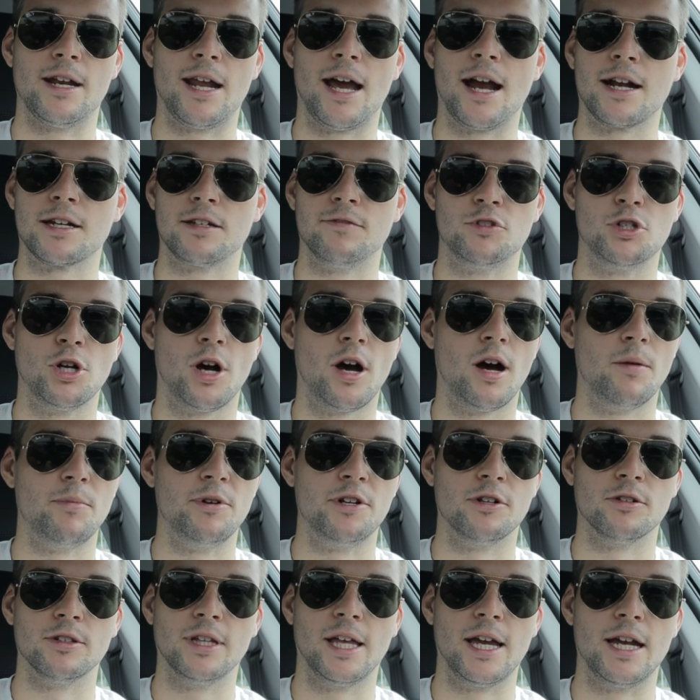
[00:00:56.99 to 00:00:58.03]
an active job
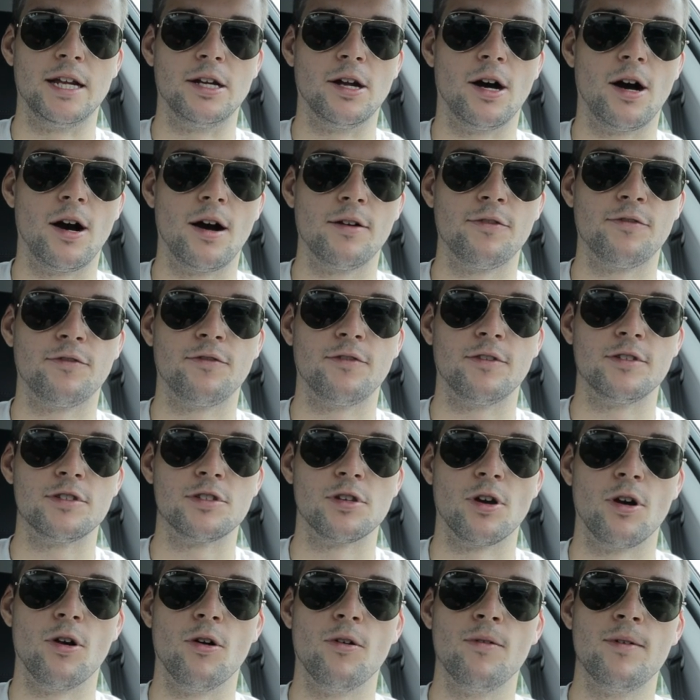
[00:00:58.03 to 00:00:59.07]
and you're laid off.
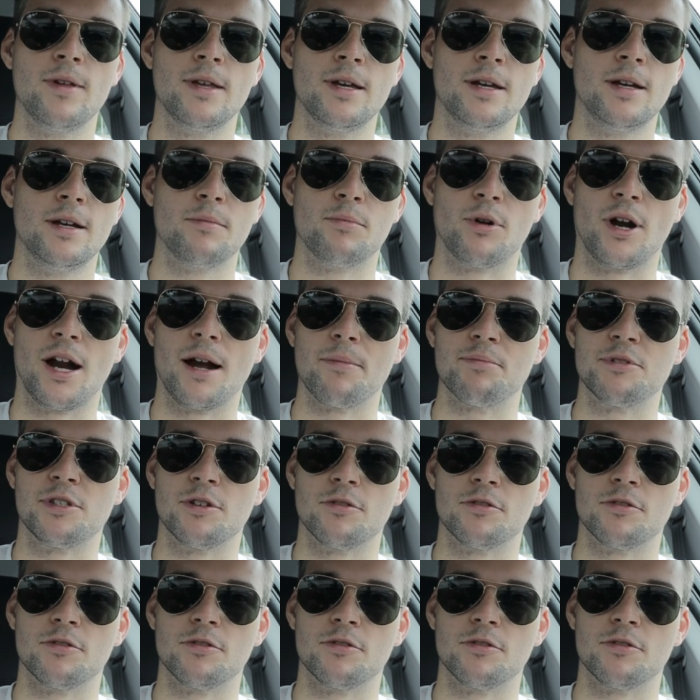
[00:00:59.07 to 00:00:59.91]
So perhaps